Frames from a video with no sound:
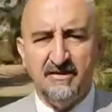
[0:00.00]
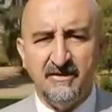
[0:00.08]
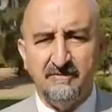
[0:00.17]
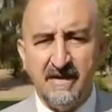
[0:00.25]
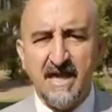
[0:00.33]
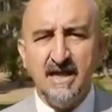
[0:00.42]
the
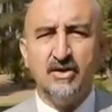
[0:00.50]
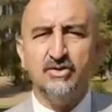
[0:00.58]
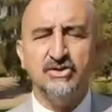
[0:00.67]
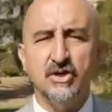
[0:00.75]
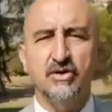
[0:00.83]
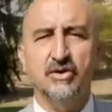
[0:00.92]
main
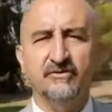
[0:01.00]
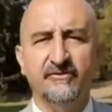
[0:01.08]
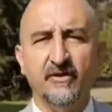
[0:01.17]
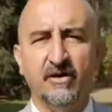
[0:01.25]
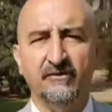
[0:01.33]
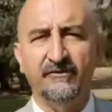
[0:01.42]
concern
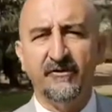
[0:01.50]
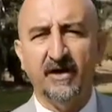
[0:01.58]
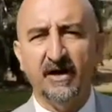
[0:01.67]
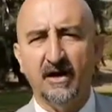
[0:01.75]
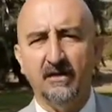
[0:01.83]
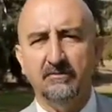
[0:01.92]
of
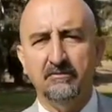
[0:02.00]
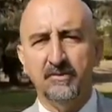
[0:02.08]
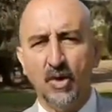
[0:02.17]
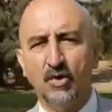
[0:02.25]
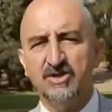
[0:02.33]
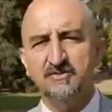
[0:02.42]

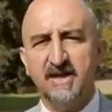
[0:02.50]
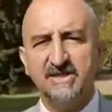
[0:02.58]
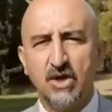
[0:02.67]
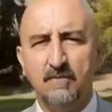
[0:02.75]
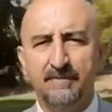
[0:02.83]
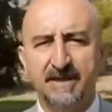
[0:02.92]

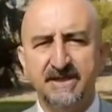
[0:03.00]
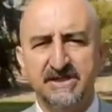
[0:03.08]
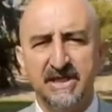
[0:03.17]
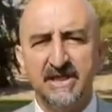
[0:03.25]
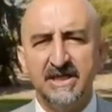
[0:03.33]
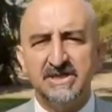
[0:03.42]
knowledge-based
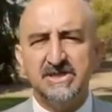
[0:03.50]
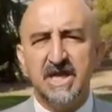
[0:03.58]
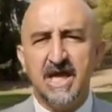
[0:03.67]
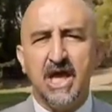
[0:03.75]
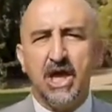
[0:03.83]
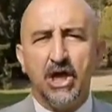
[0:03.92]
companies is
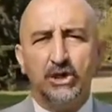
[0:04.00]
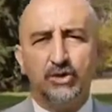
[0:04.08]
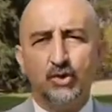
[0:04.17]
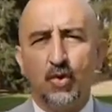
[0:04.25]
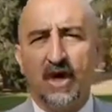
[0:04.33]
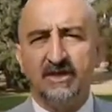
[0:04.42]
to